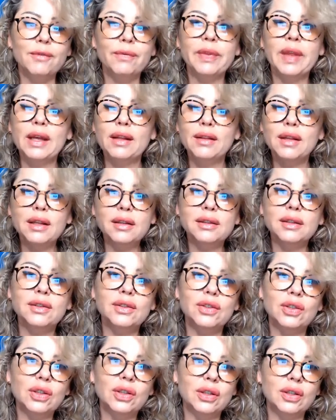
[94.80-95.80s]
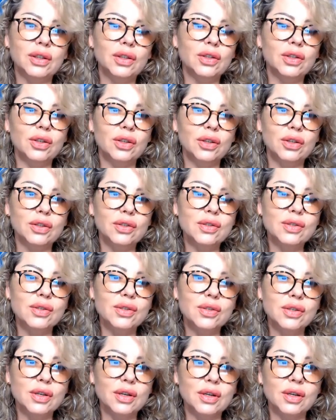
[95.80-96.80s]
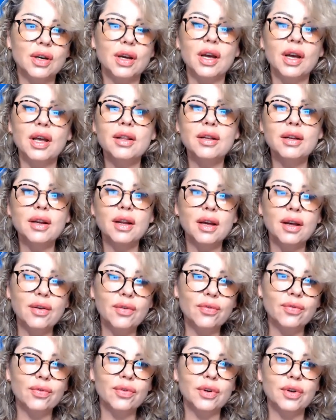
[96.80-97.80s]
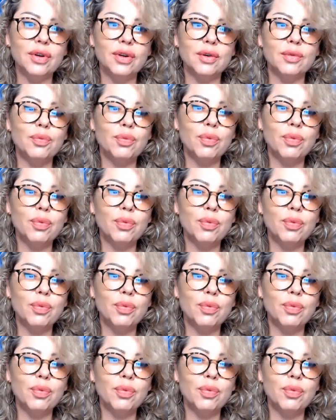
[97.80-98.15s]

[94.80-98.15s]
And editing, it's another